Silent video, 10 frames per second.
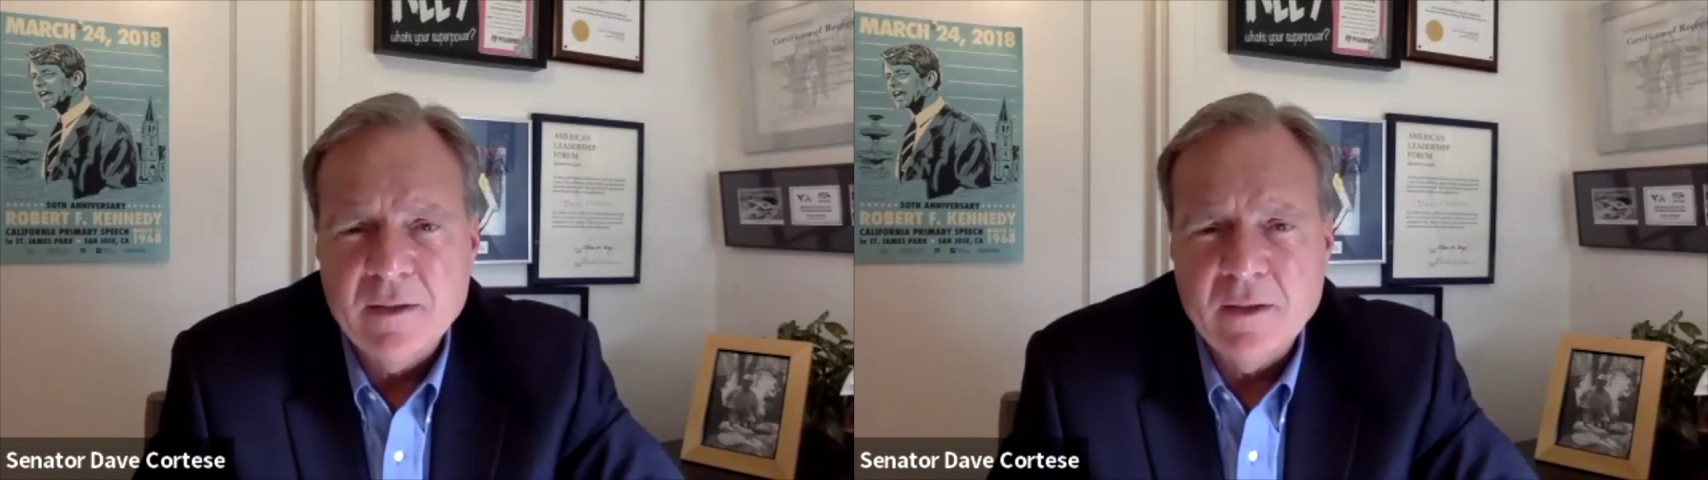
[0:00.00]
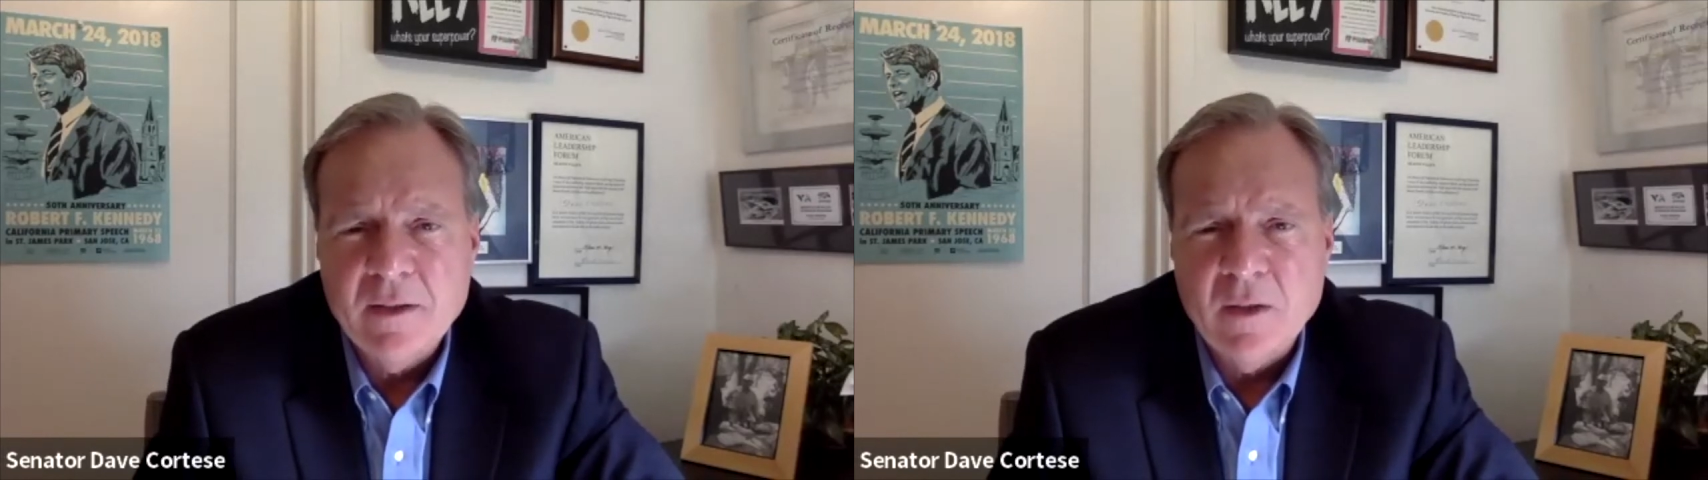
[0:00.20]

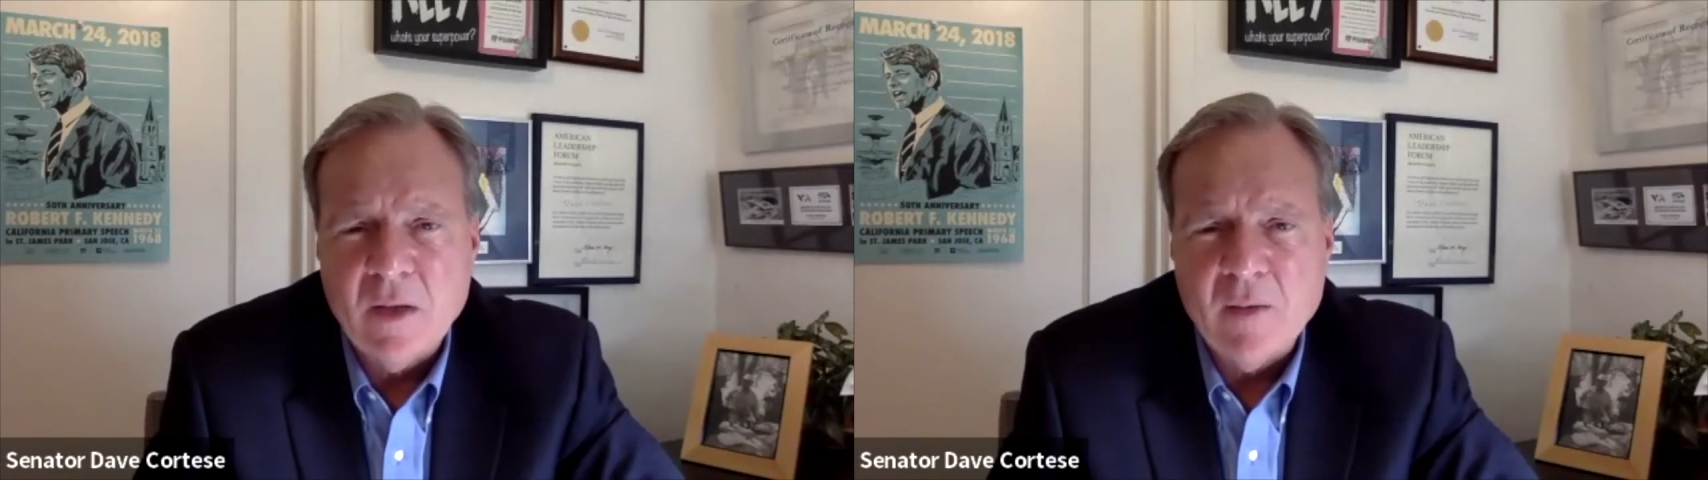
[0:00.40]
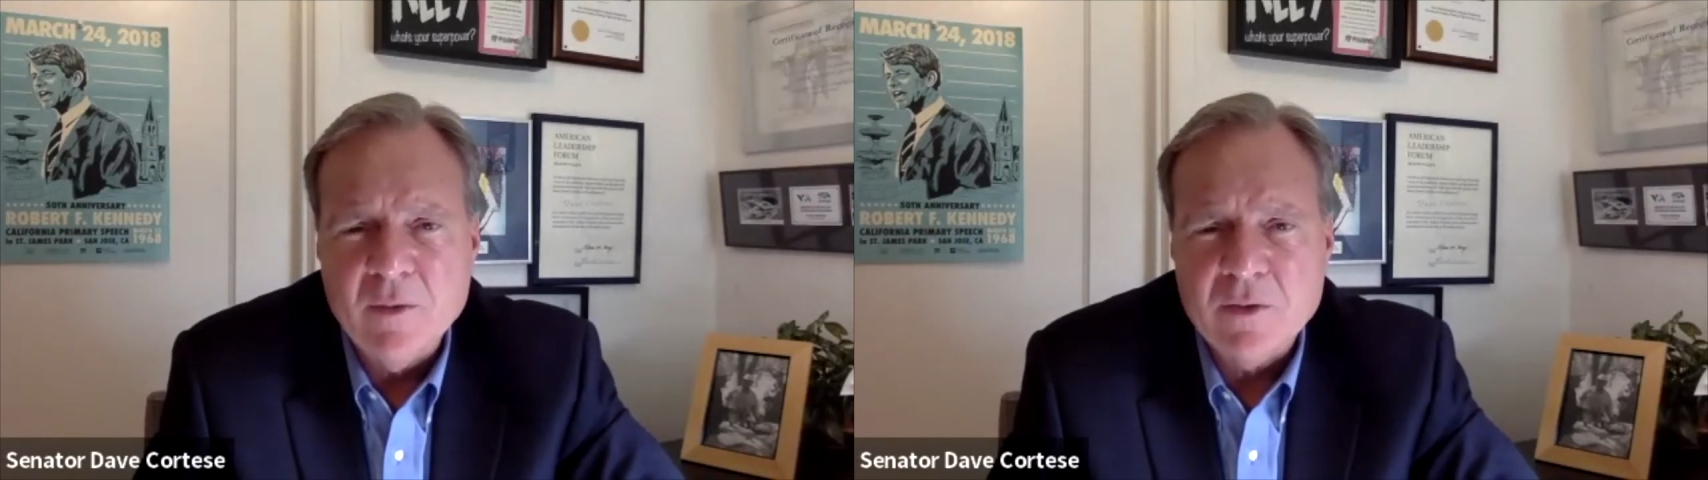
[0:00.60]
You know,
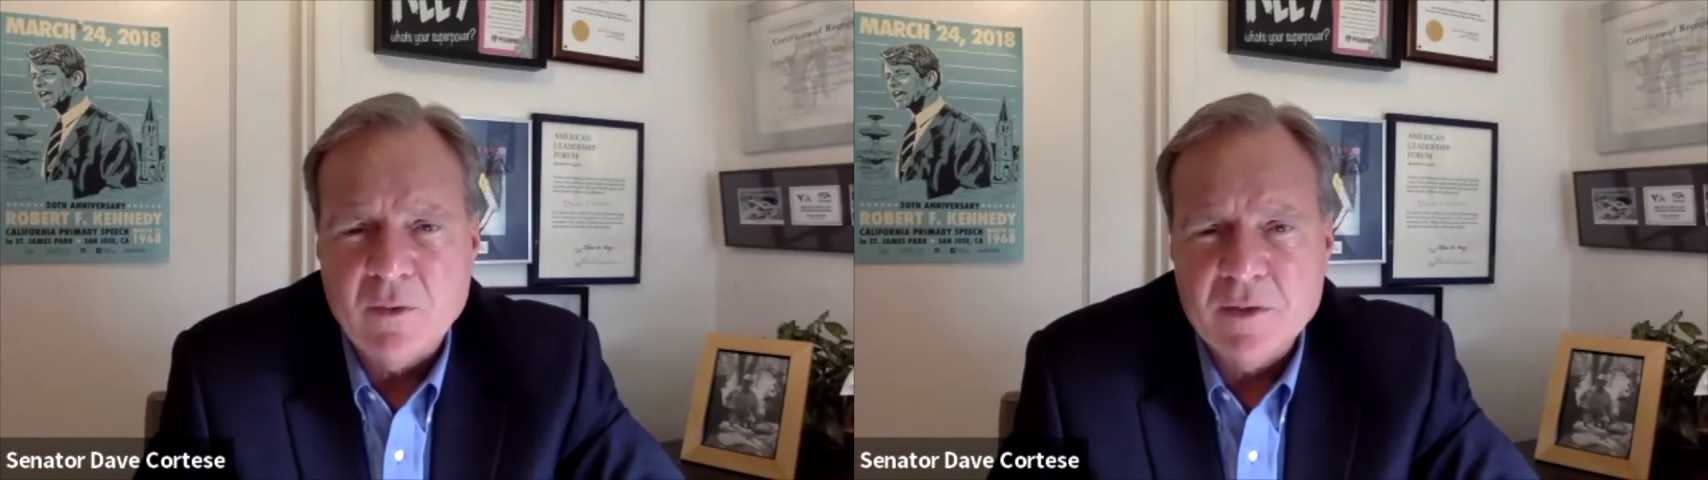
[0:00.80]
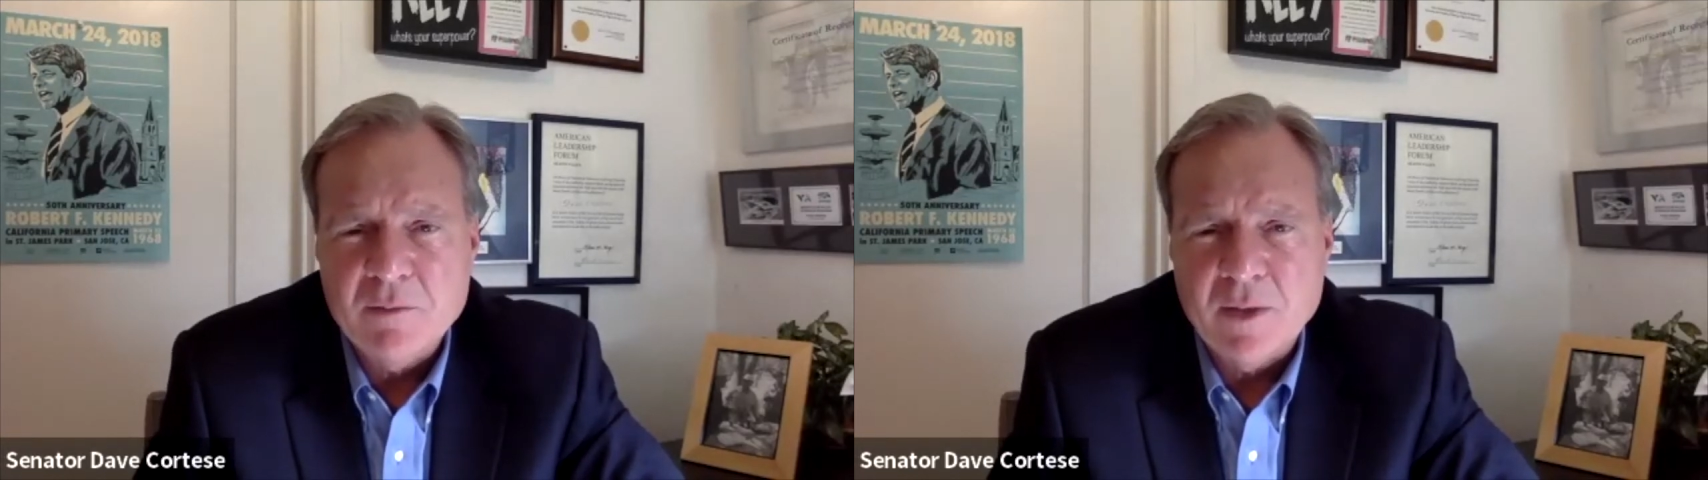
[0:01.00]
I was
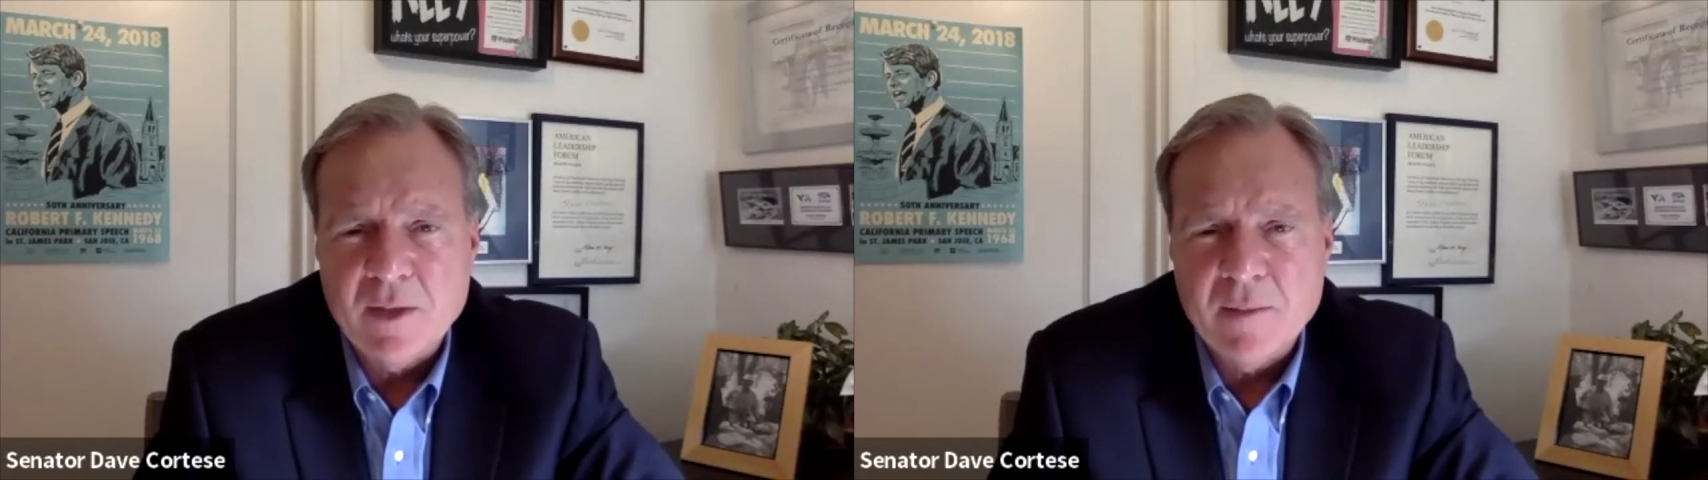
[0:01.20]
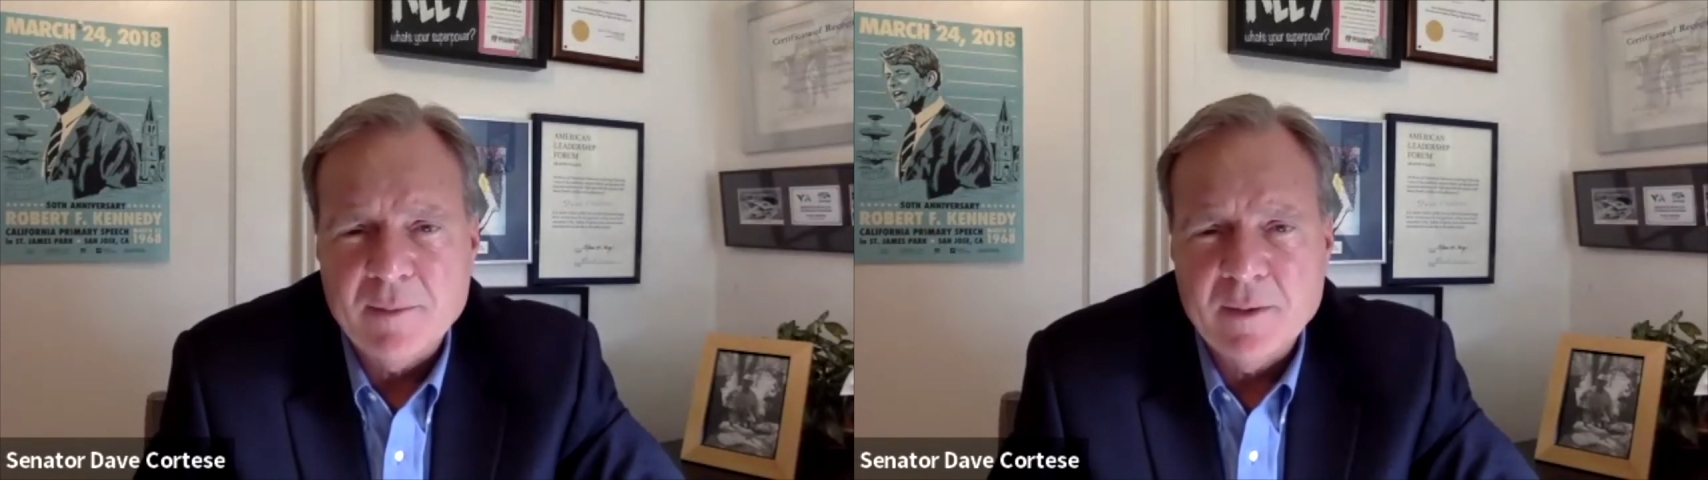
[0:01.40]
always brought
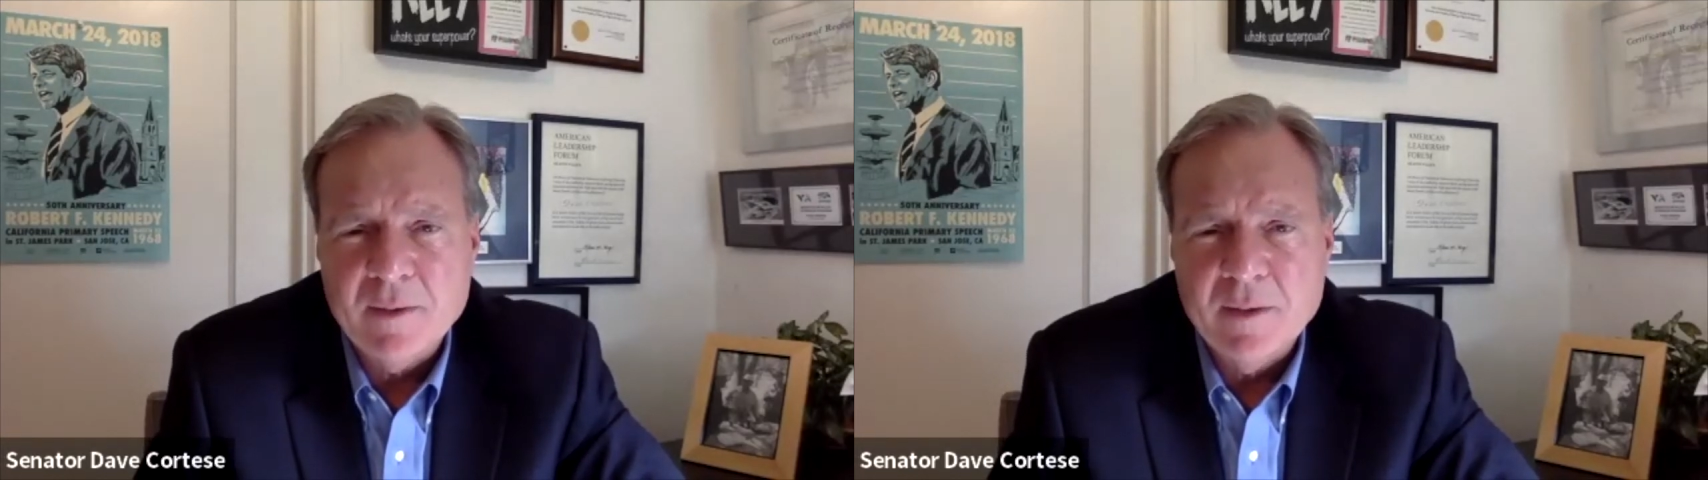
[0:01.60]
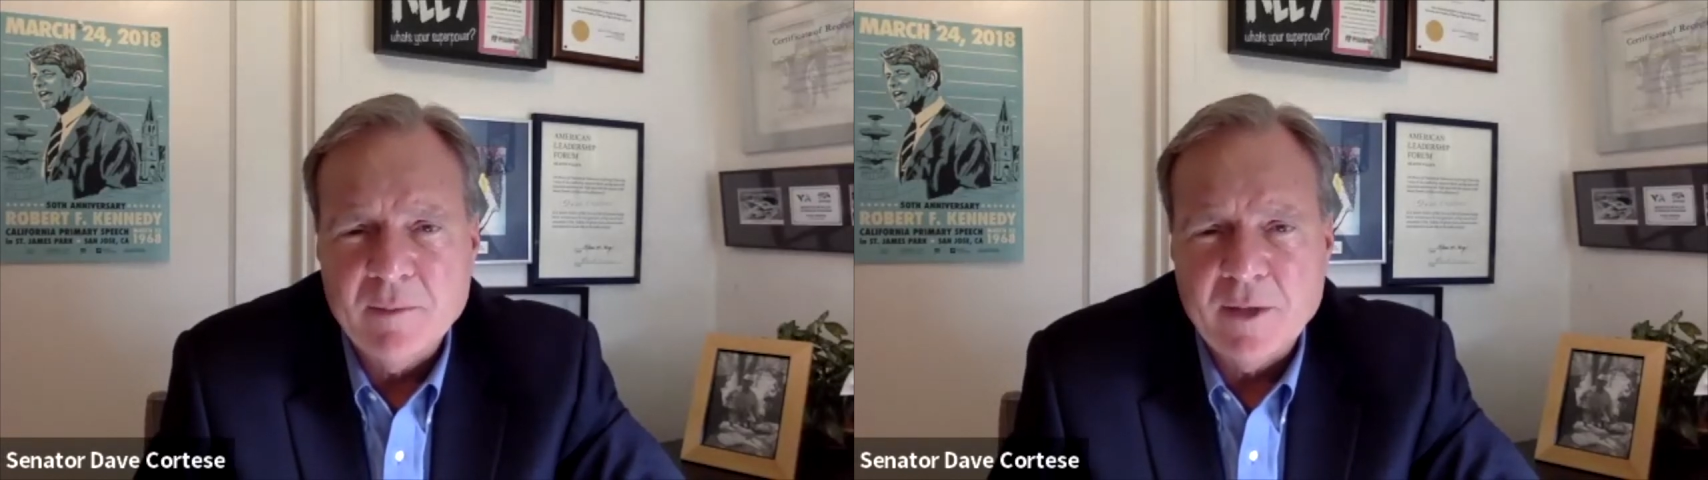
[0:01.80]
up in my